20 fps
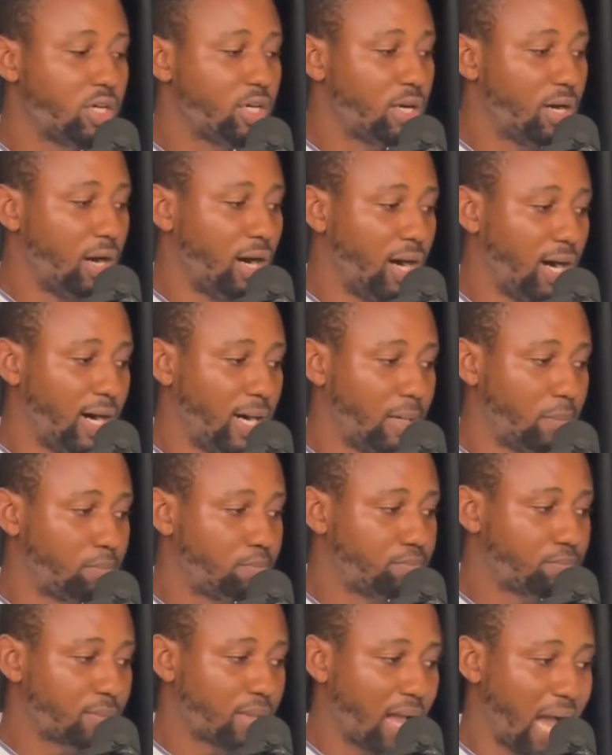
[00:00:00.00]

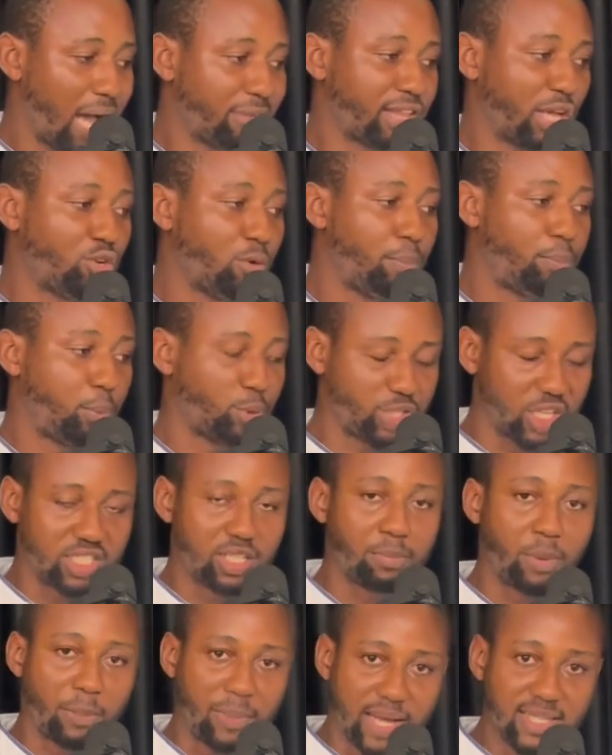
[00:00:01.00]
after you purchase
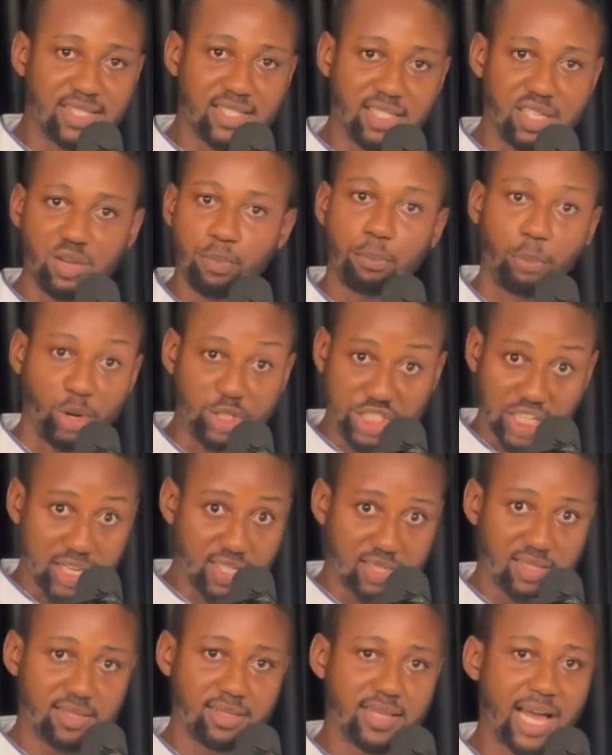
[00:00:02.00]
the property,
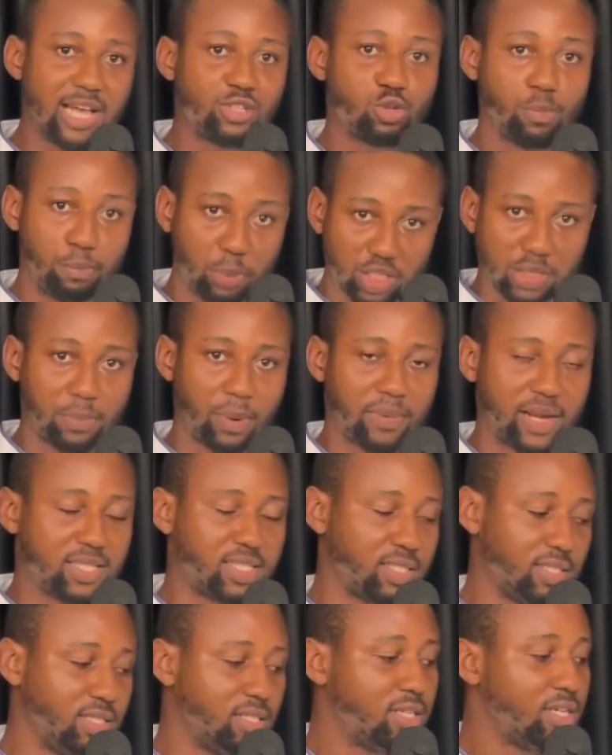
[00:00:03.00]
that you bought the
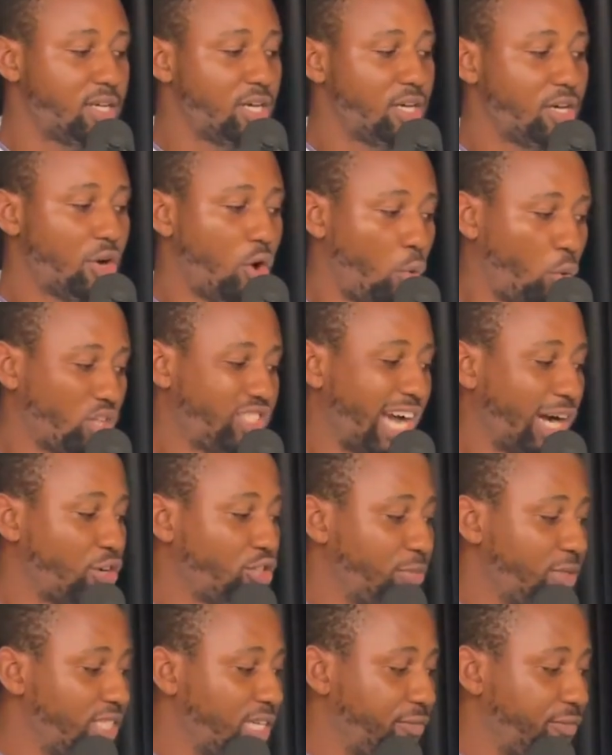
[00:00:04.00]
property, what you are going
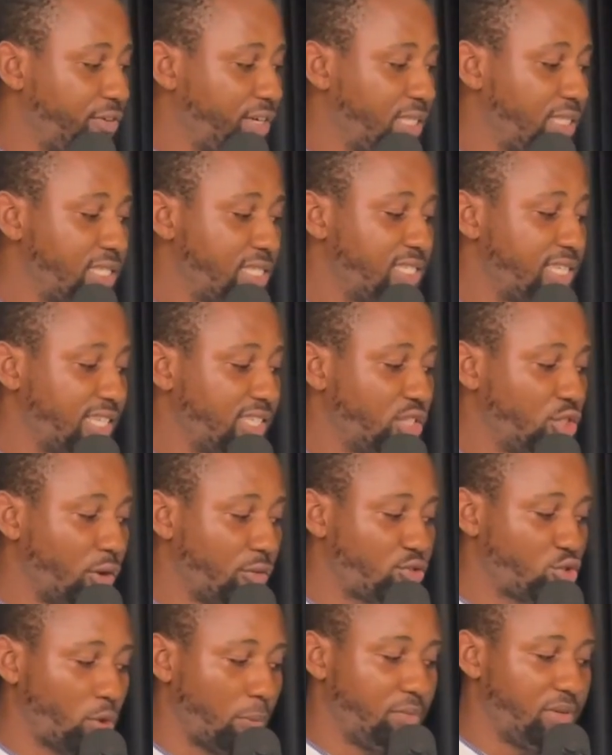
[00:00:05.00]
to be given is a deed of
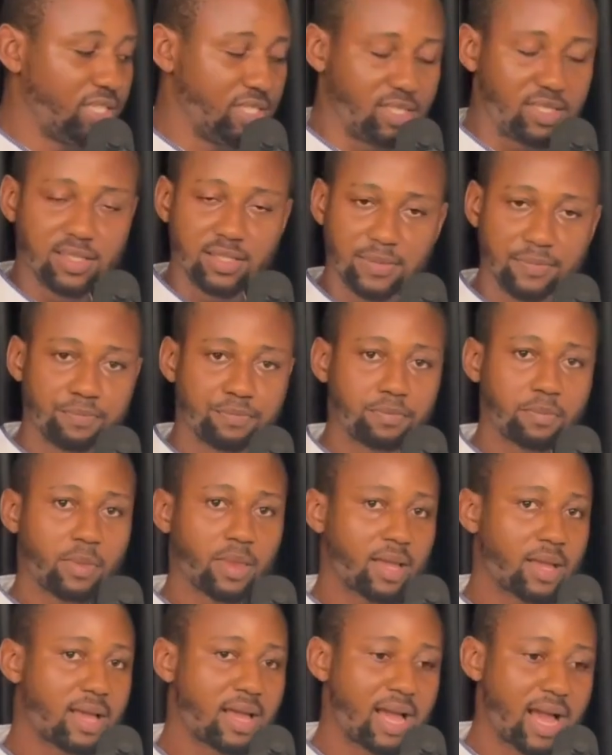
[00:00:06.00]
sublease.
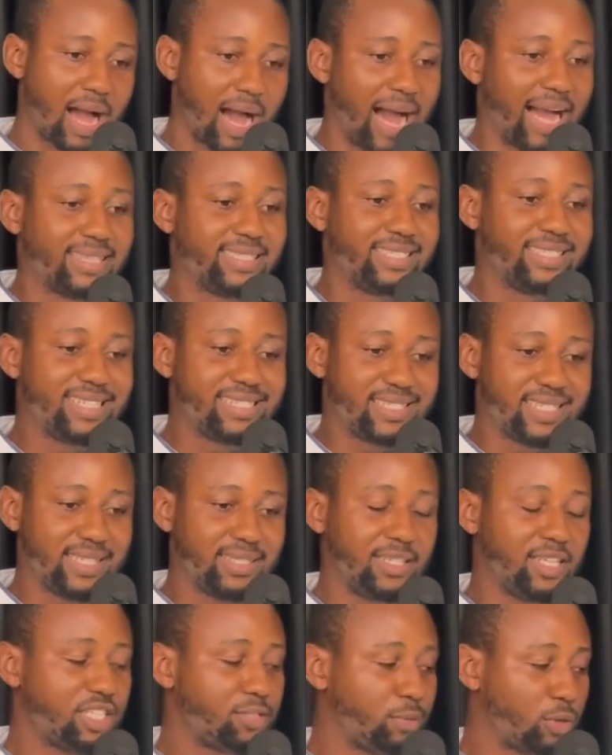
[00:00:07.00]
And the reason
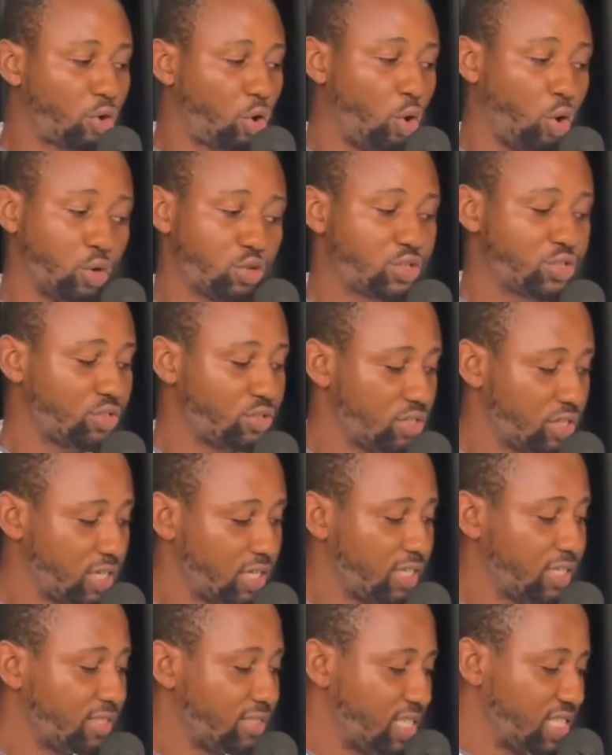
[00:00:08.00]
is because
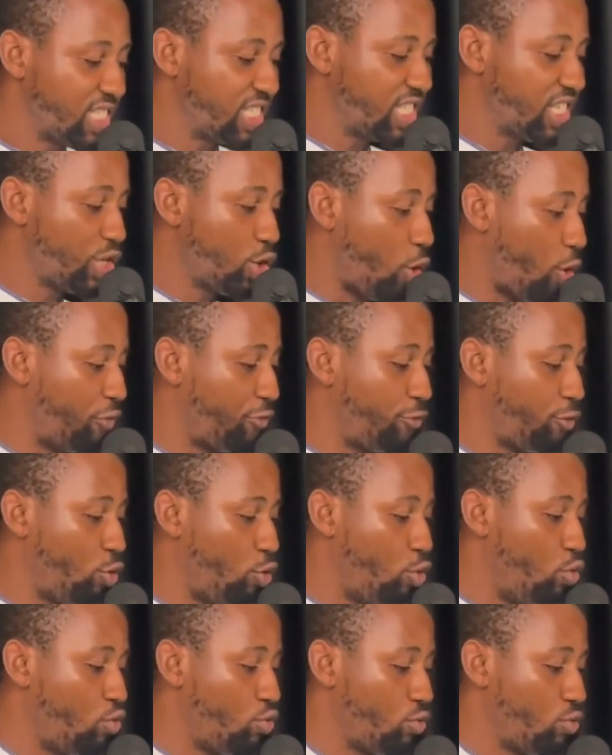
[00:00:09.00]
the C of O